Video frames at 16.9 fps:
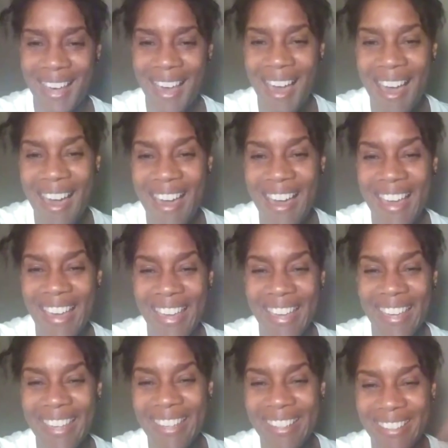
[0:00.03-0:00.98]

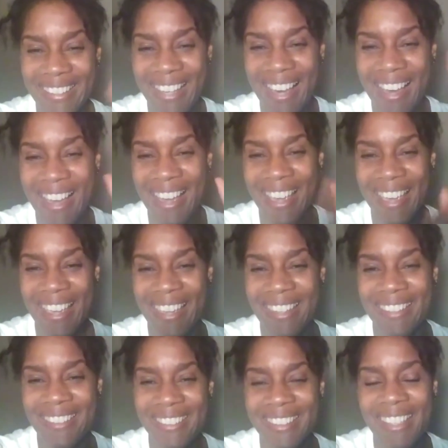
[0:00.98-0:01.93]
Hi.
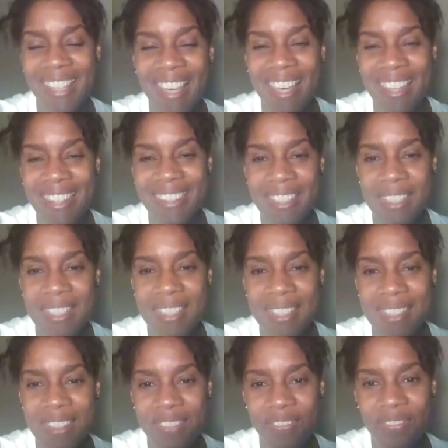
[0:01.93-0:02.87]

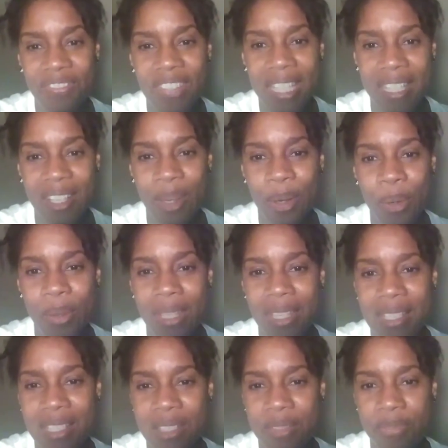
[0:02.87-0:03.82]
This video
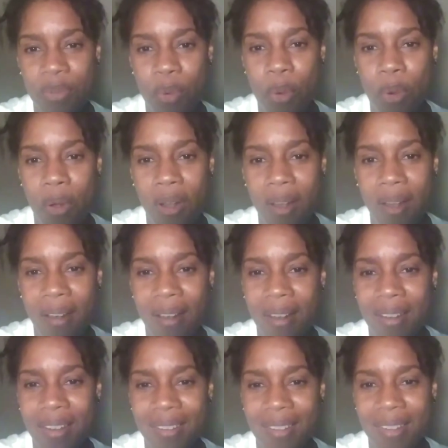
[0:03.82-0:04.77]
is for